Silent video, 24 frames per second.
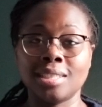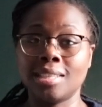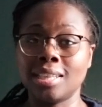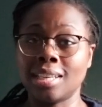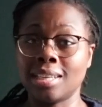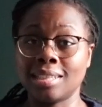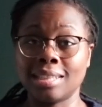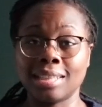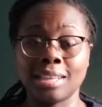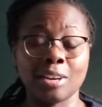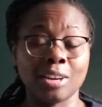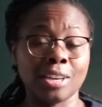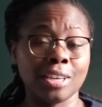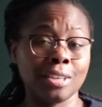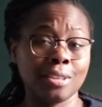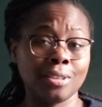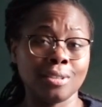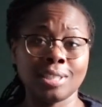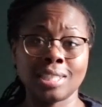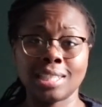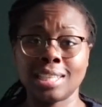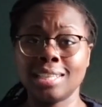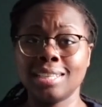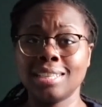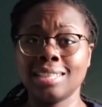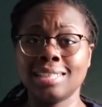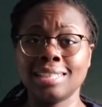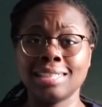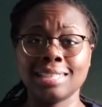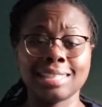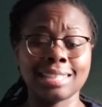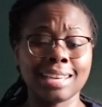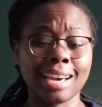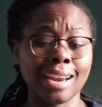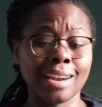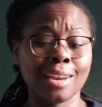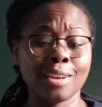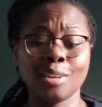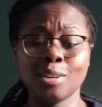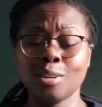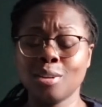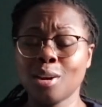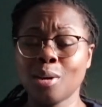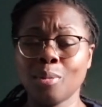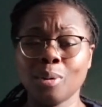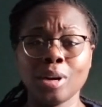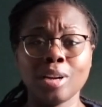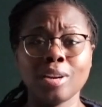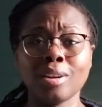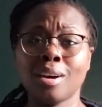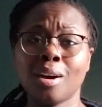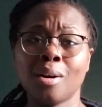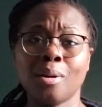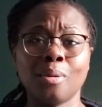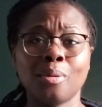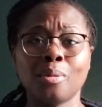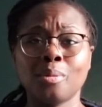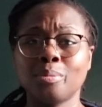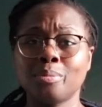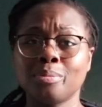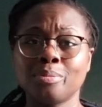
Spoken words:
dig their heels in and decided, you know what? No,